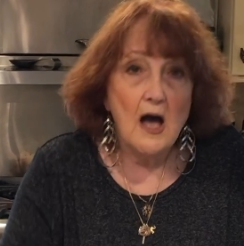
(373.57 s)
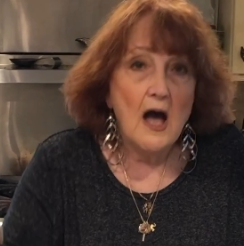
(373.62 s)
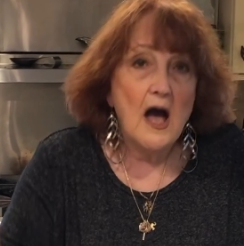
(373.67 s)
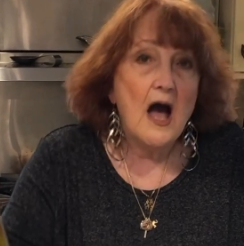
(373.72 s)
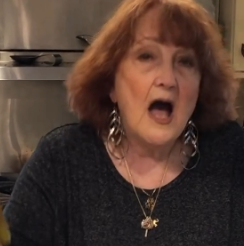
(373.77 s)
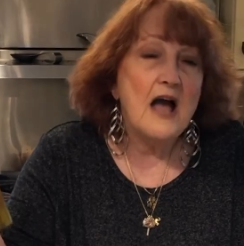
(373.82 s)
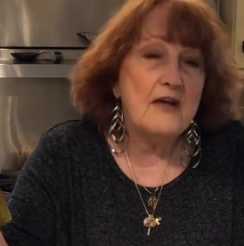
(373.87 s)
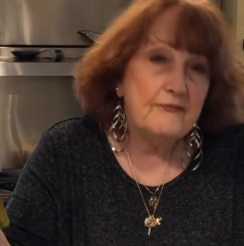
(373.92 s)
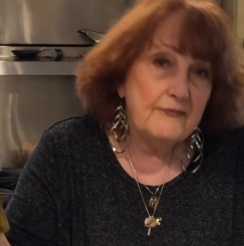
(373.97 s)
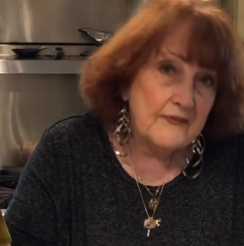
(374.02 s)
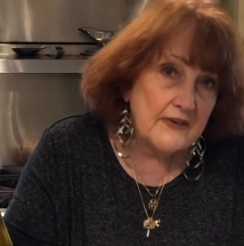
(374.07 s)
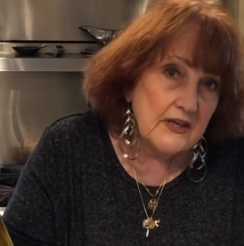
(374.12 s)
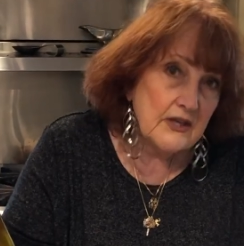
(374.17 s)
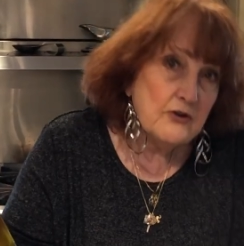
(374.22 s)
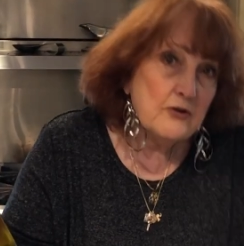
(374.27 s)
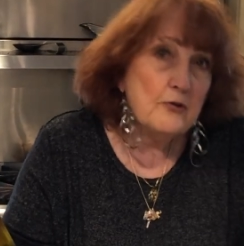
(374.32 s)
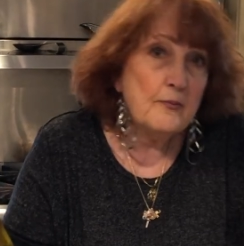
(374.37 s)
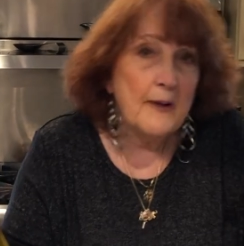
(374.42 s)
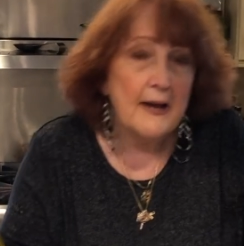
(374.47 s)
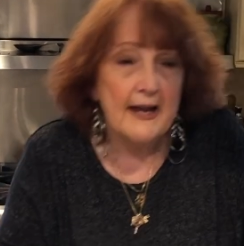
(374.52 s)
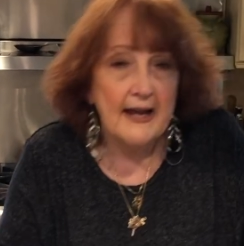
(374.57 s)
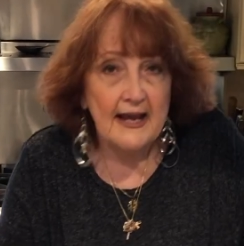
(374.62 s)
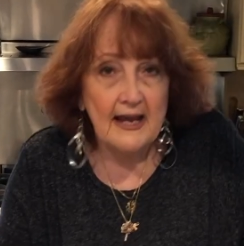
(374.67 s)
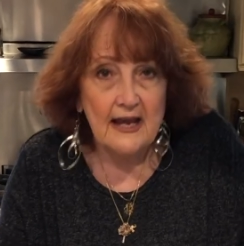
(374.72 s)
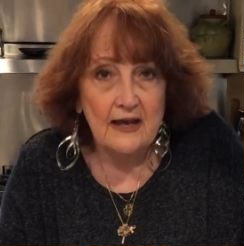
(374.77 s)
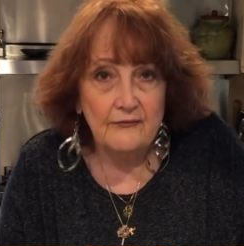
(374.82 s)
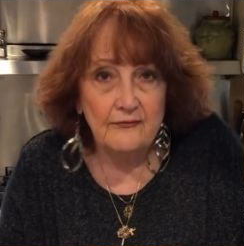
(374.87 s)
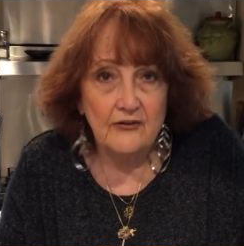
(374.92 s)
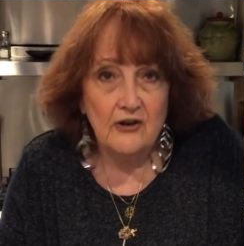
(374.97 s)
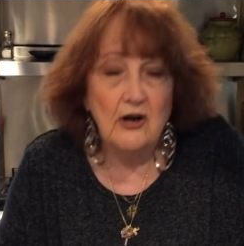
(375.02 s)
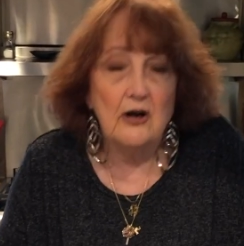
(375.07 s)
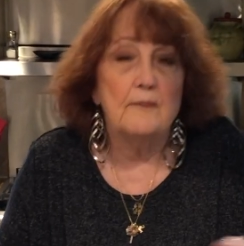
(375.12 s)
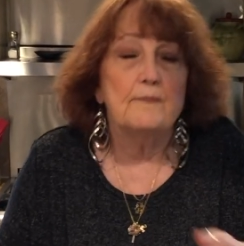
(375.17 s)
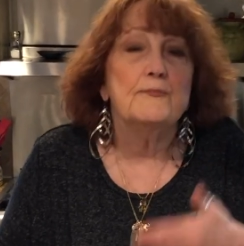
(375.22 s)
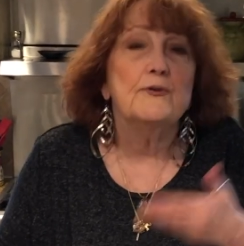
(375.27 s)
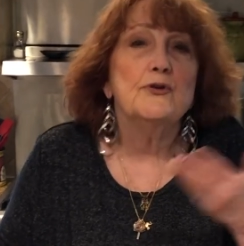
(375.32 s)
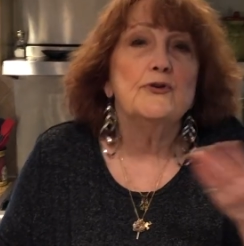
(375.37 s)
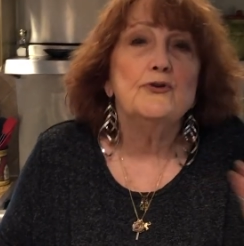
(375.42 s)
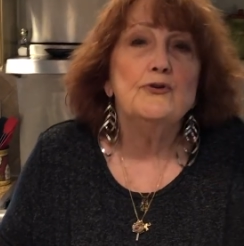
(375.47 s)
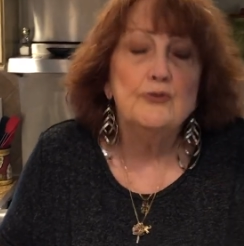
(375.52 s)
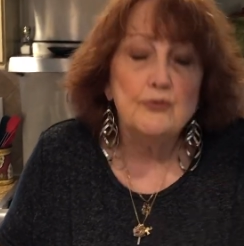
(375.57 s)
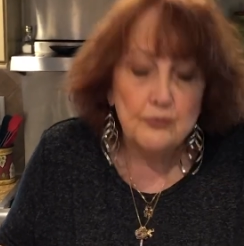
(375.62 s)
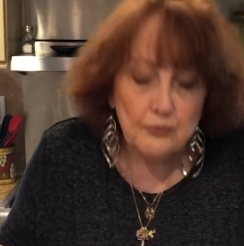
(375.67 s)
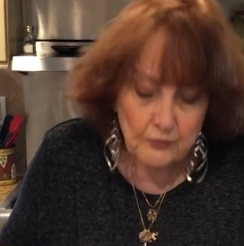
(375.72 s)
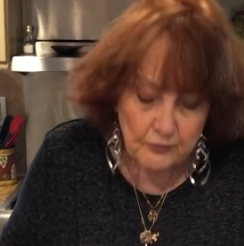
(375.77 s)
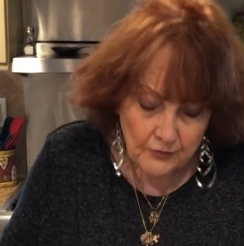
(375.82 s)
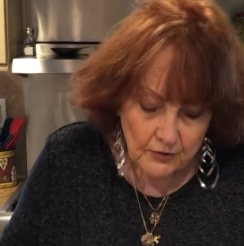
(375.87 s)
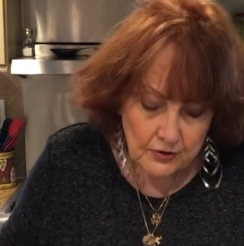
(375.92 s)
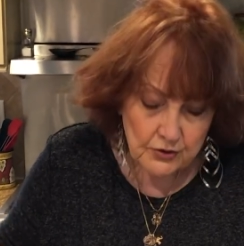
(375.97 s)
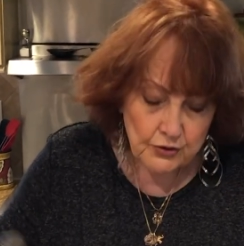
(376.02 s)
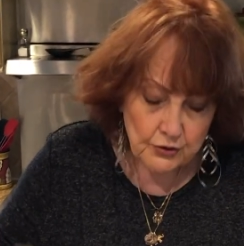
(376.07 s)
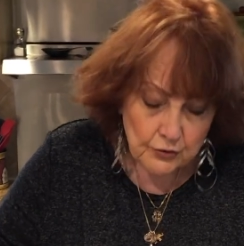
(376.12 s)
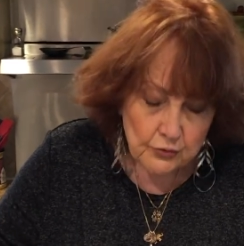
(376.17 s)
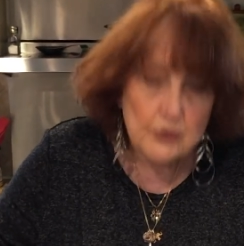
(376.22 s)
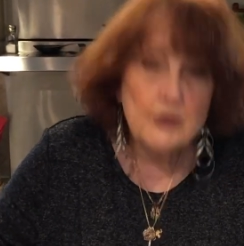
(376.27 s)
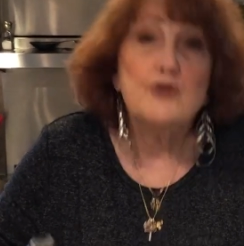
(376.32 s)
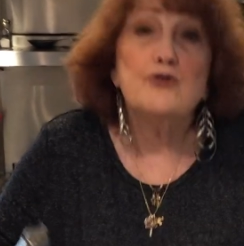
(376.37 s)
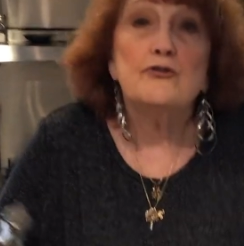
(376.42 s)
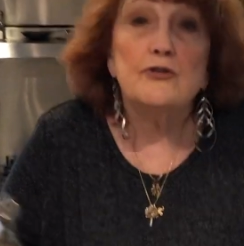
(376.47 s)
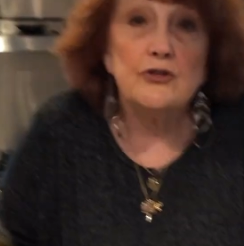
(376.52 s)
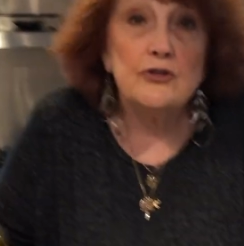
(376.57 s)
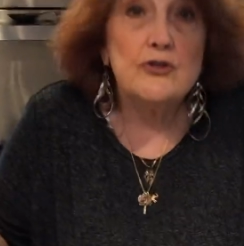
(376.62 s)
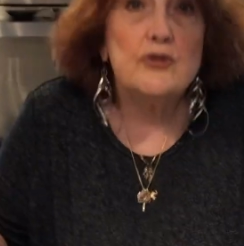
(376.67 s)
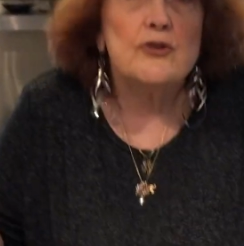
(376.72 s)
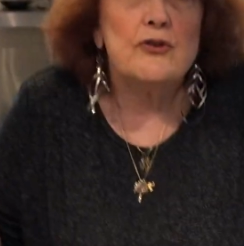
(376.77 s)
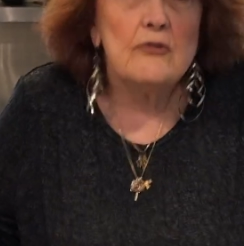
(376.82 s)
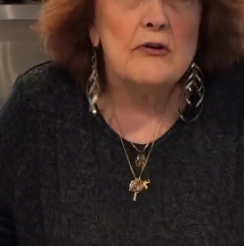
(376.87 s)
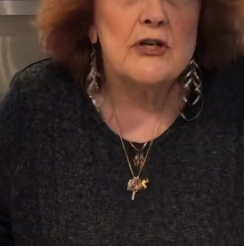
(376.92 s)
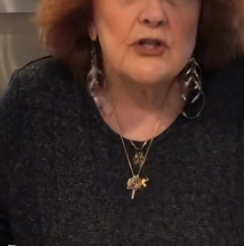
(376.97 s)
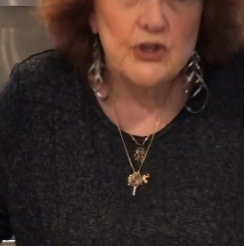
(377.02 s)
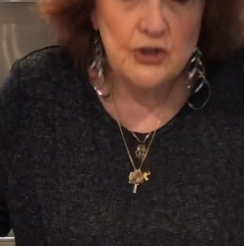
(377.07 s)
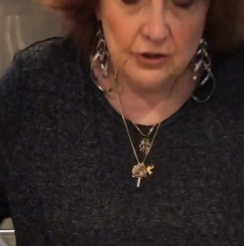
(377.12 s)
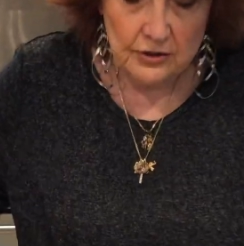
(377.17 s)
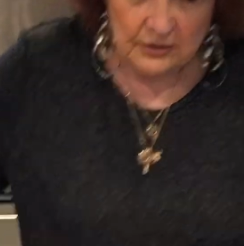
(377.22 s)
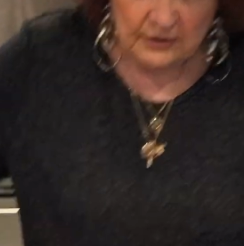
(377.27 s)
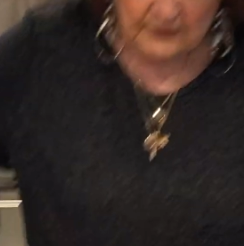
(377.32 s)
I figure about a half a cup. You use your discretion.